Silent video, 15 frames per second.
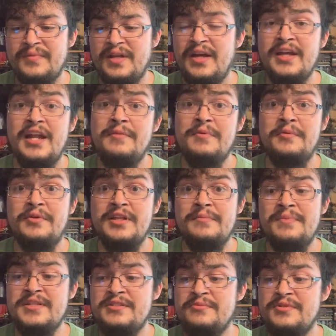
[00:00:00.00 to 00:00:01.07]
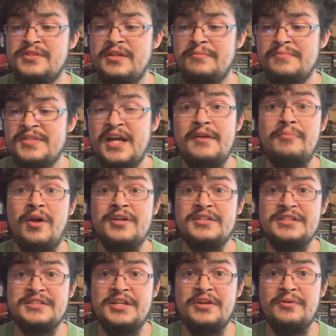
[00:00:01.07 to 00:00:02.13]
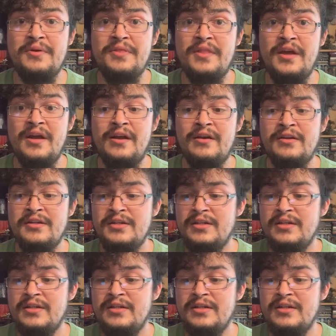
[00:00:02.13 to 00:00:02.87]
Again, I've been really busy with some side projects here and there,